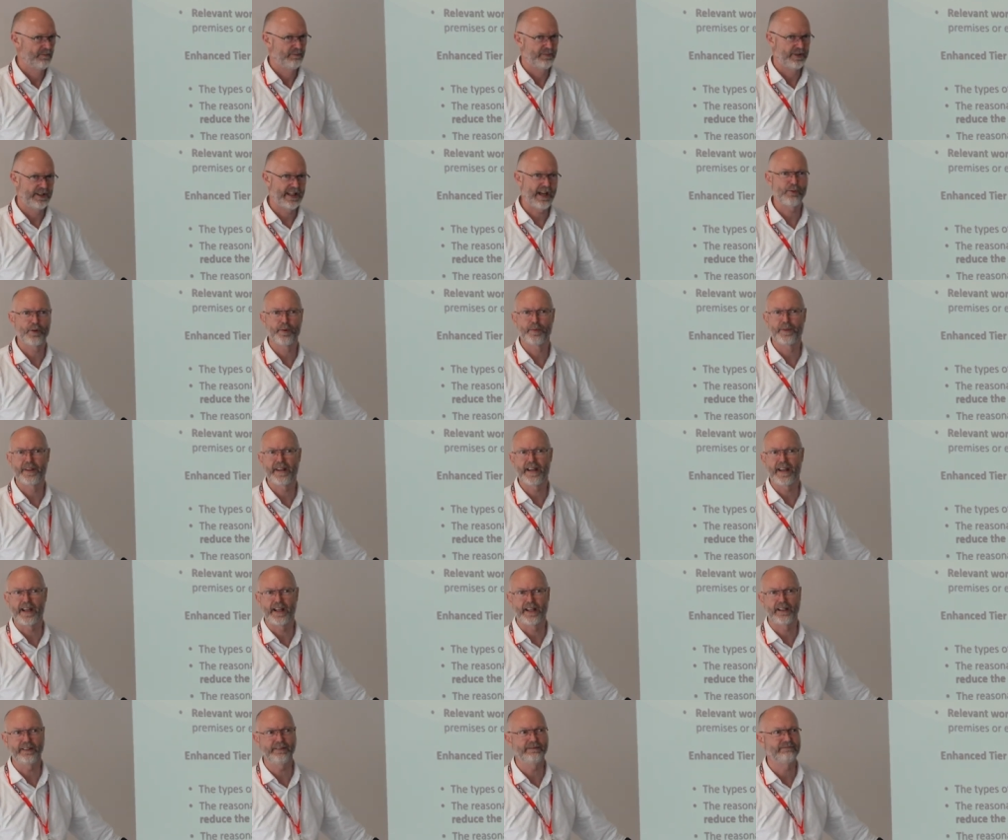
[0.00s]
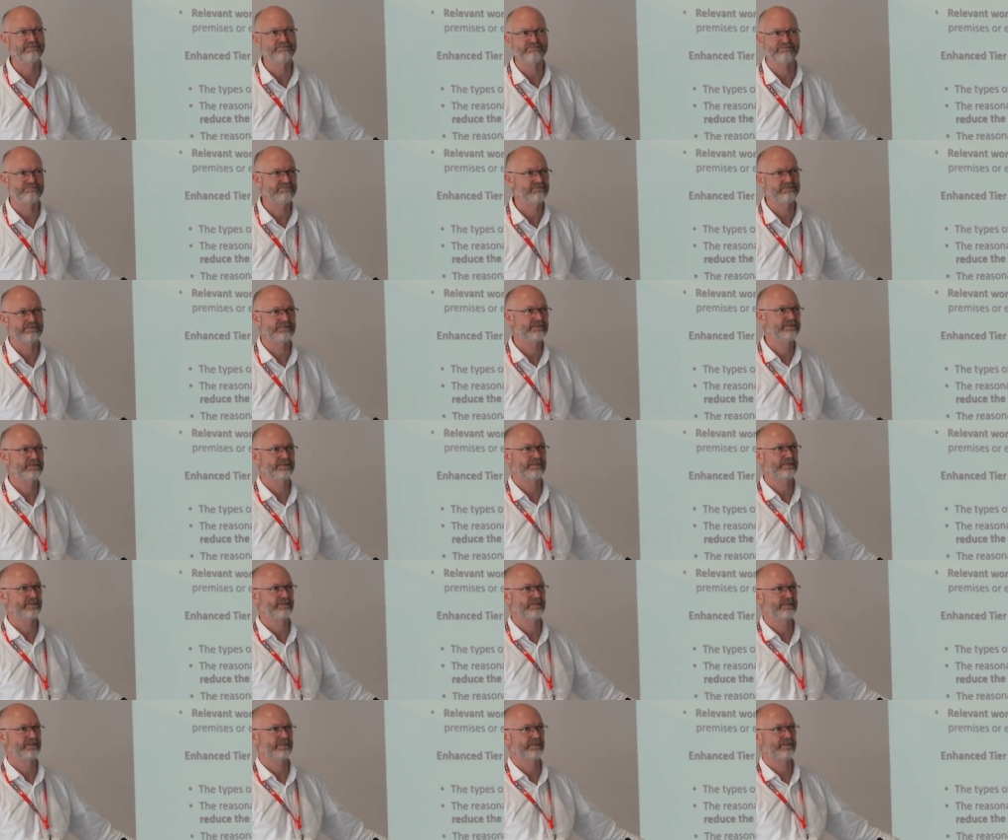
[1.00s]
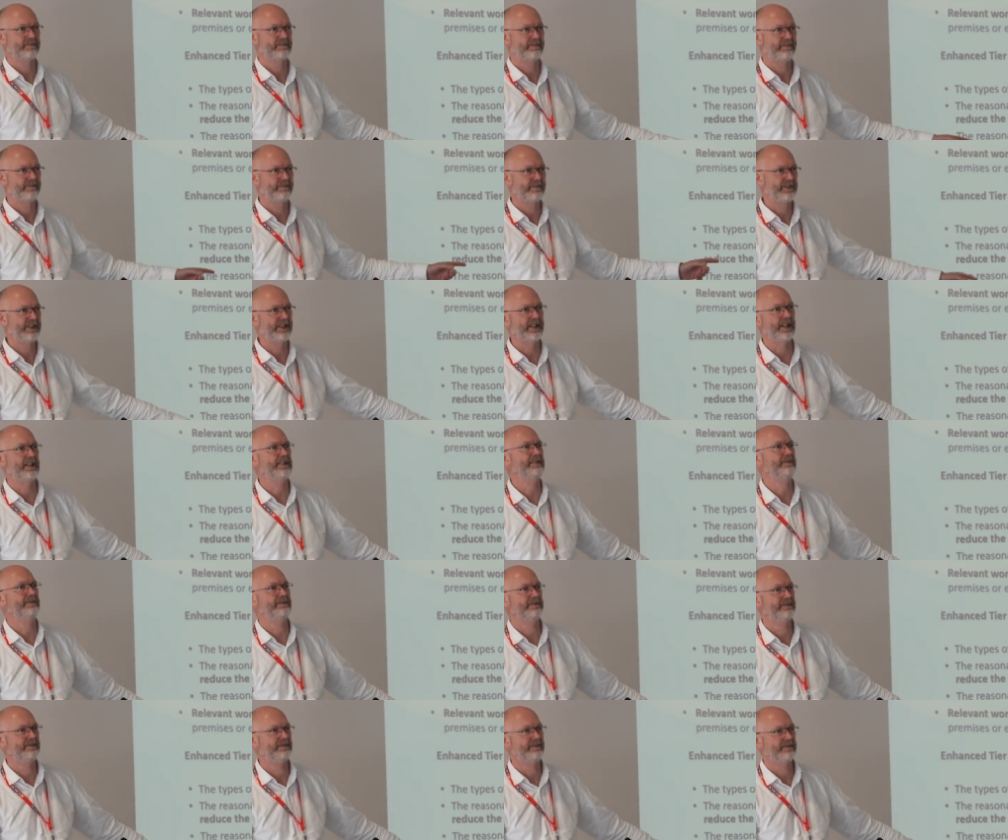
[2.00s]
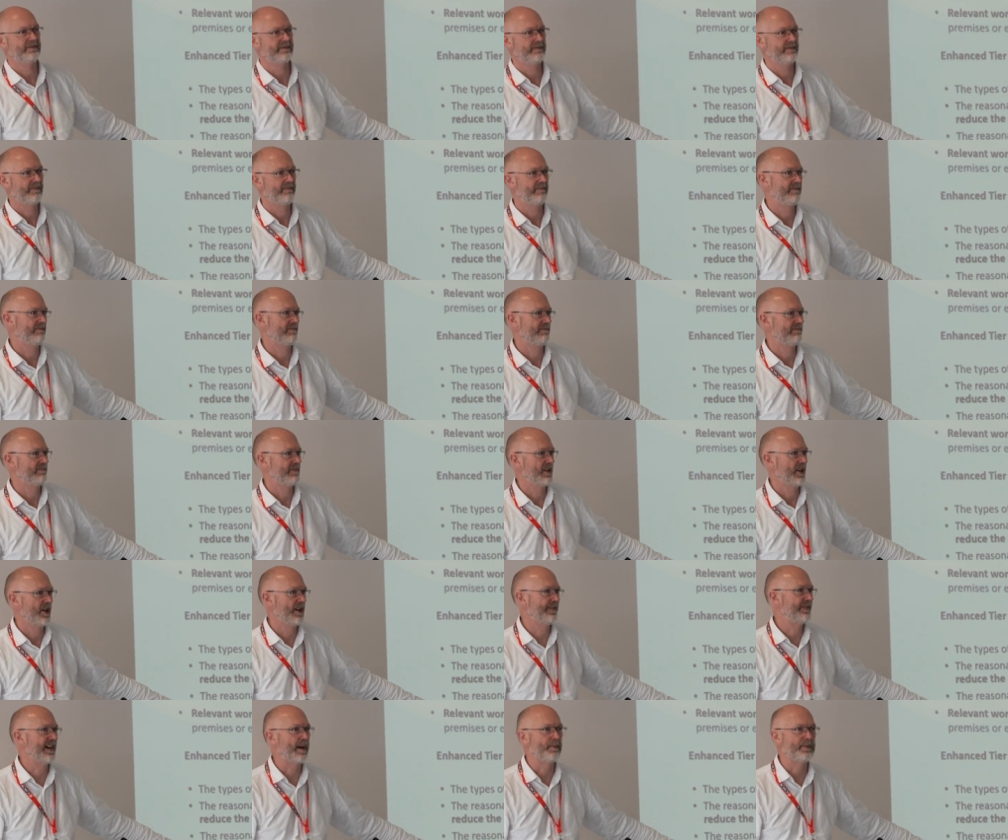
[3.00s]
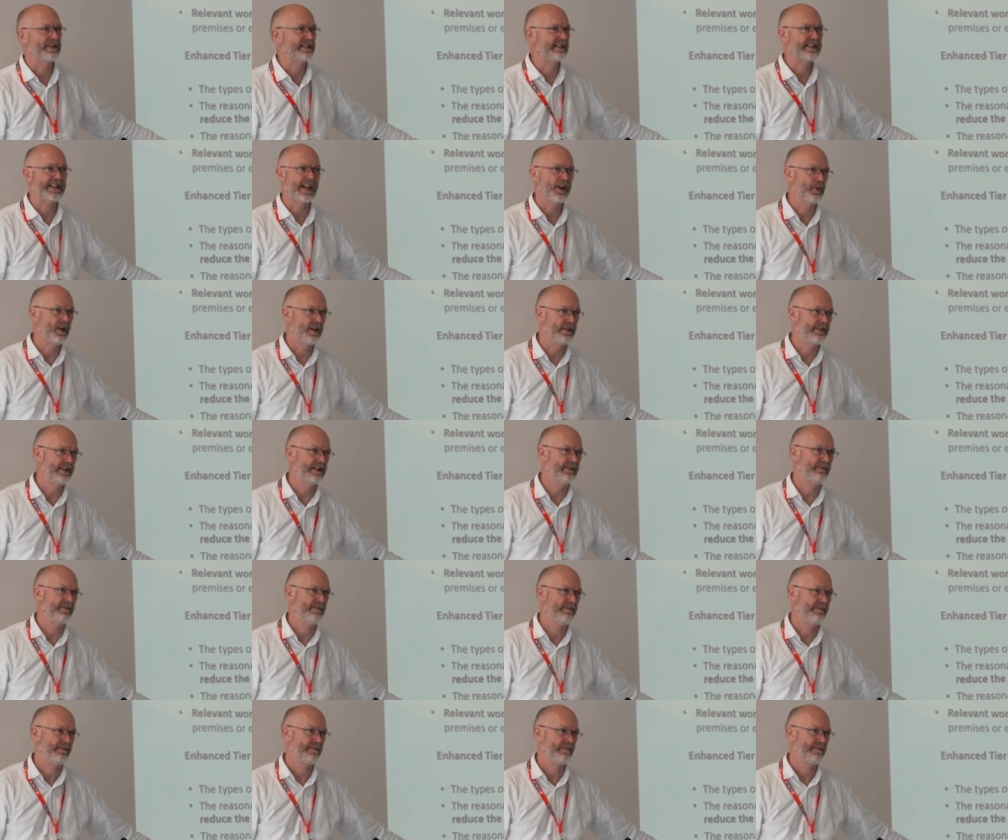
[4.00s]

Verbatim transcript: But that woman there, you know, her family didn't get away with it.